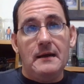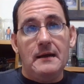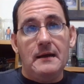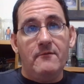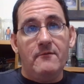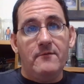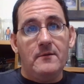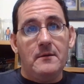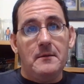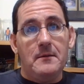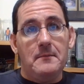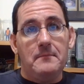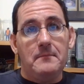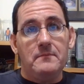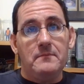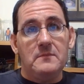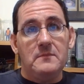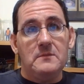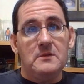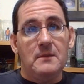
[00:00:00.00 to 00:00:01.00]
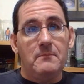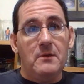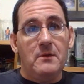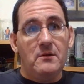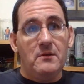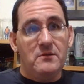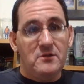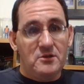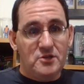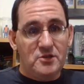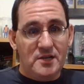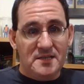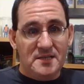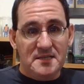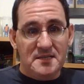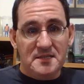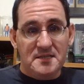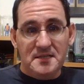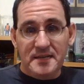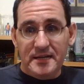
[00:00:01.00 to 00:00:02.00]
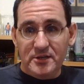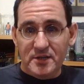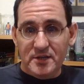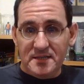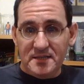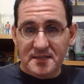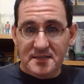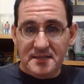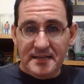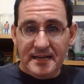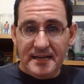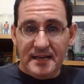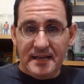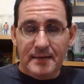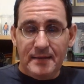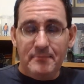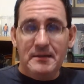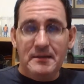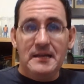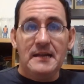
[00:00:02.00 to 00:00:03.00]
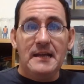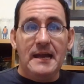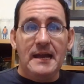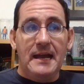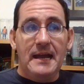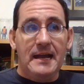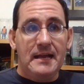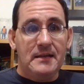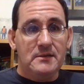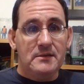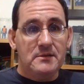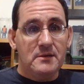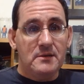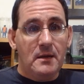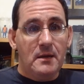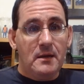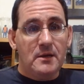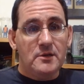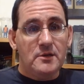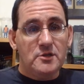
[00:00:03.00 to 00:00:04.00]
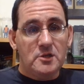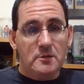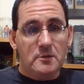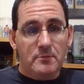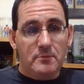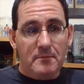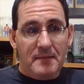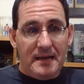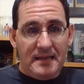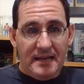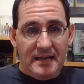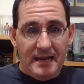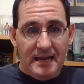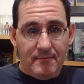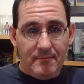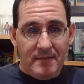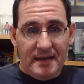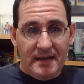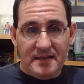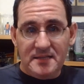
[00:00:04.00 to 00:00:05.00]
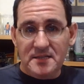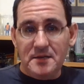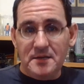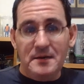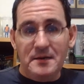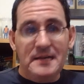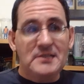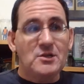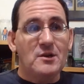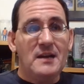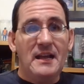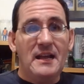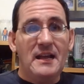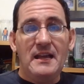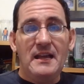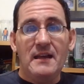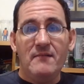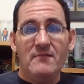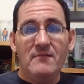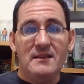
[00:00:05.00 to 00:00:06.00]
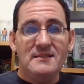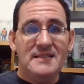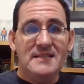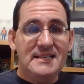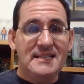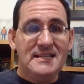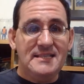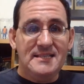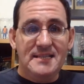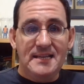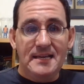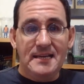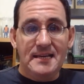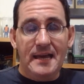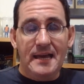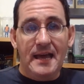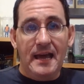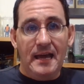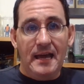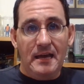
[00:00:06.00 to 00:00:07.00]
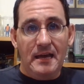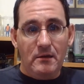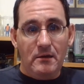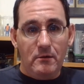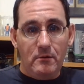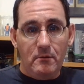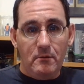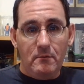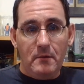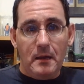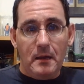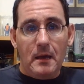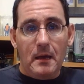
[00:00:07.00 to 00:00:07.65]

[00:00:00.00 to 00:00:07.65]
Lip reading: from both the Justice League Unlimited, and Superman the Animated Series, or any of the DCAU